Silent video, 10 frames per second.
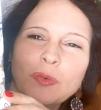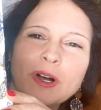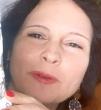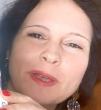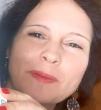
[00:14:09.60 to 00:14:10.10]

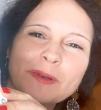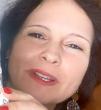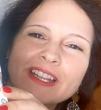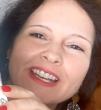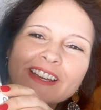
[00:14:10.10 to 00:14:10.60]

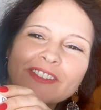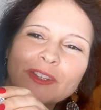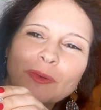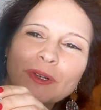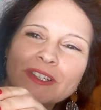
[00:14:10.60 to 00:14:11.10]
wallpaper that I have
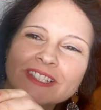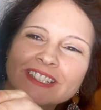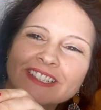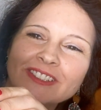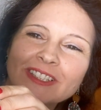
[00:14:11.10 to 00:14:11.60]
on the walls,
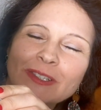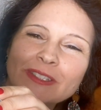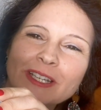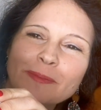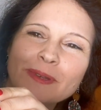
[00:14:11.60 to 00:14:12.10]
a little
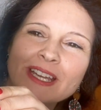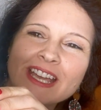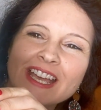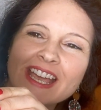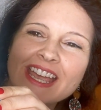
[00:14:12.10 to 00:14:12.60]
close-up.
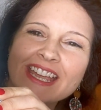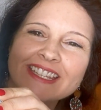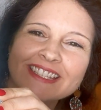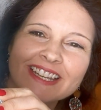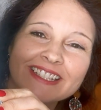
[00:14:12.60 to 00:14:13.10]

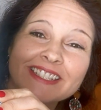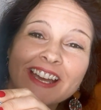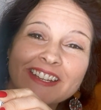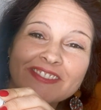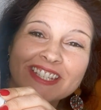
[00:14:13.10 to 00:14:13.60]
It's a
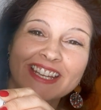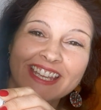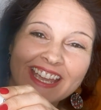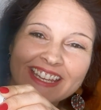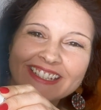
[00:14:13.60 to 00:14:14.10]
ton of
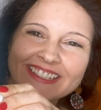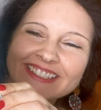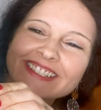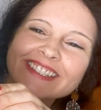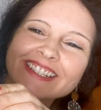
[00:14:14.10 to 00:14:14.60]

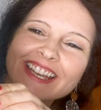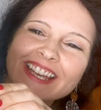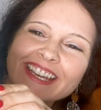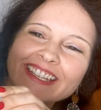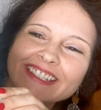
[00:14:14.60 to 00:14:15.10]
cicadas,
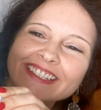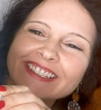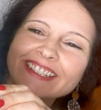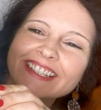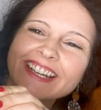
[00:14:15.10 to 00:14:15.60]

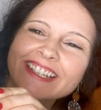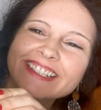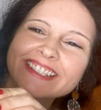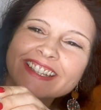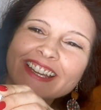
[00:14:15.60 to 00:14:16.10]
and I
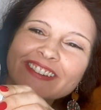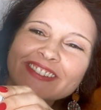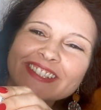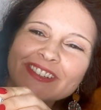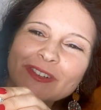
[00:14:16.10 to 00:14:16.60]
just thought it
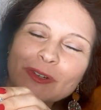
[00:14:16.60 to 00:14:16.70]
was so